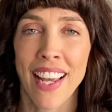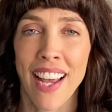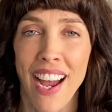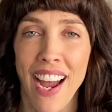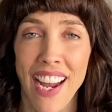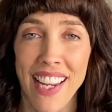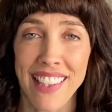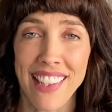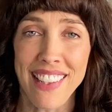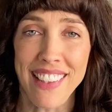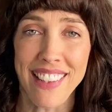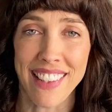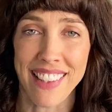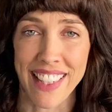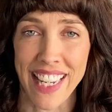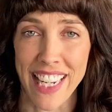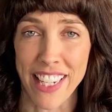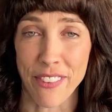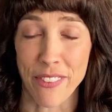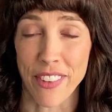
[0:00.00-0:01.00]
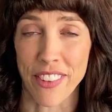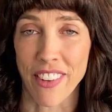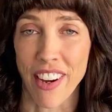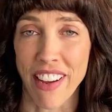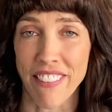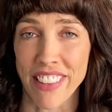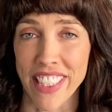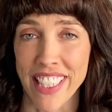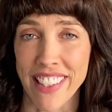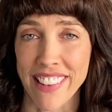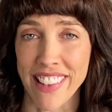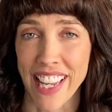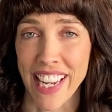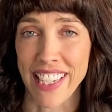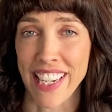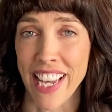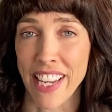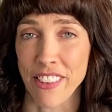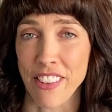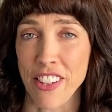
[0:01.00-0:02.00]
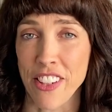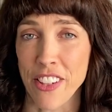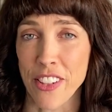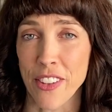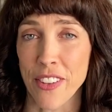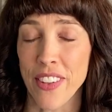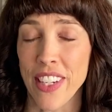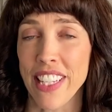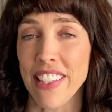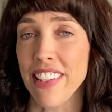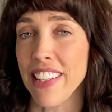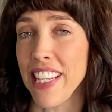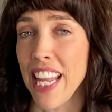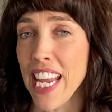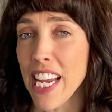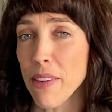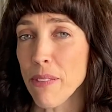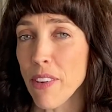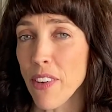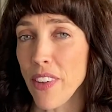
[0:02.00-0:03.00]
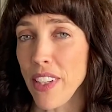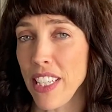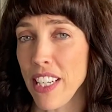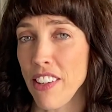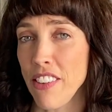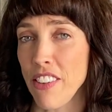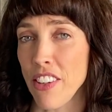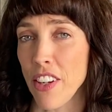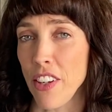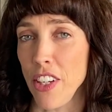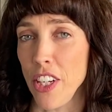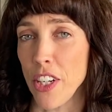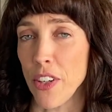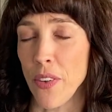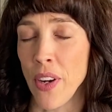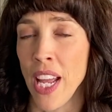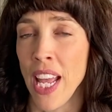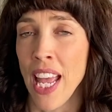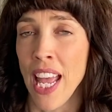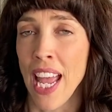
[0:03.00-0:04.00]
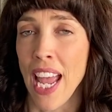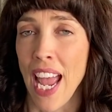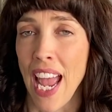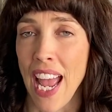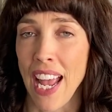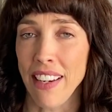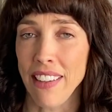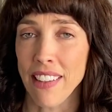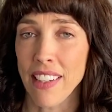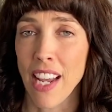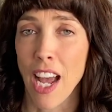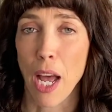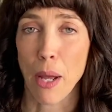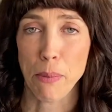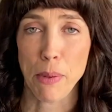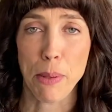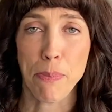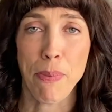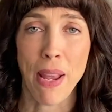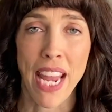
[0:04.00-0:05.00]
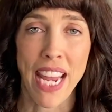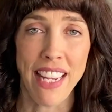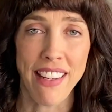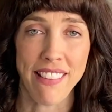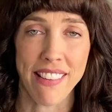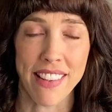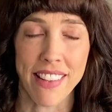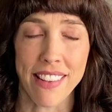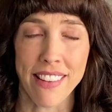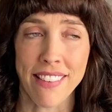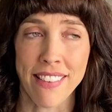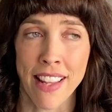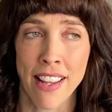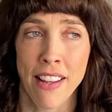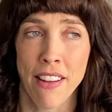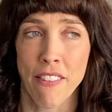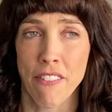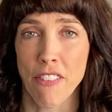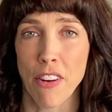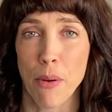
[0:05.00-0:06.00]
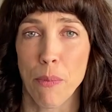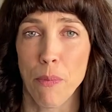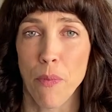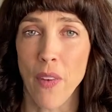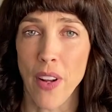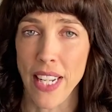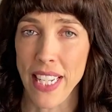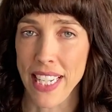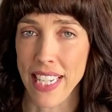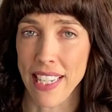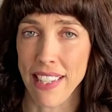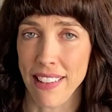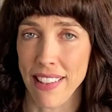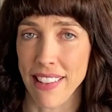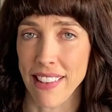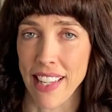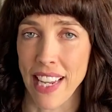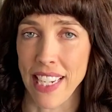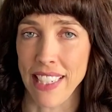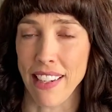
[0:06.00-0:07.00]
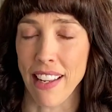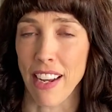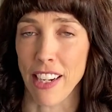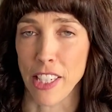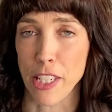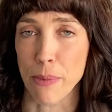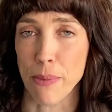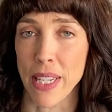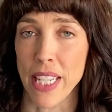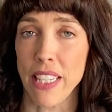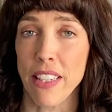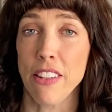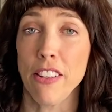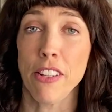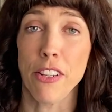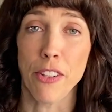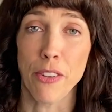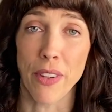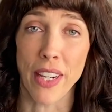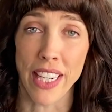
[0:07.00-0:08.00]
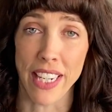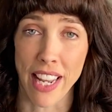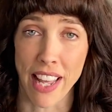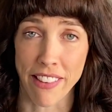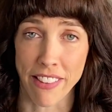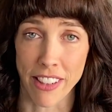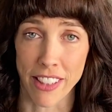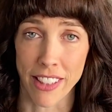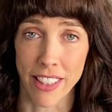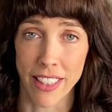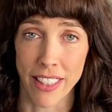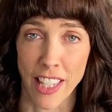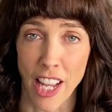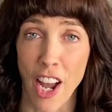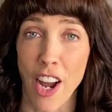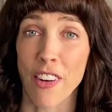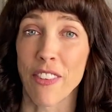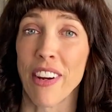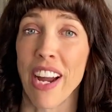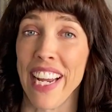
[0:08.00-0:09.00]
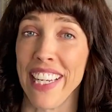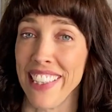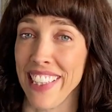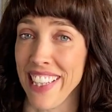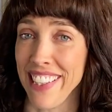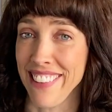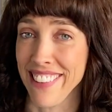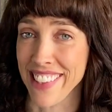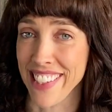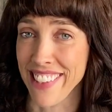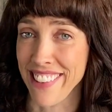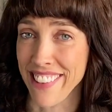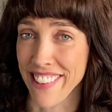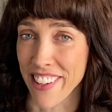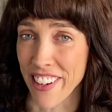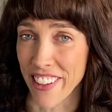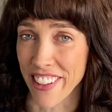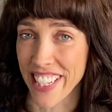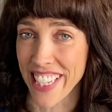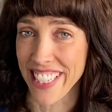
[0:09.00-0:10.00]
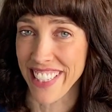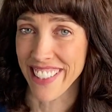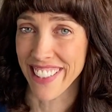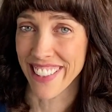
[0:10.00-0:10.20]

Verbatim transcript: Hi, this is Anne with Graphic Design How To, and today I'm going to show you how to copy pages from one InDesign document to another. All right, let's get started.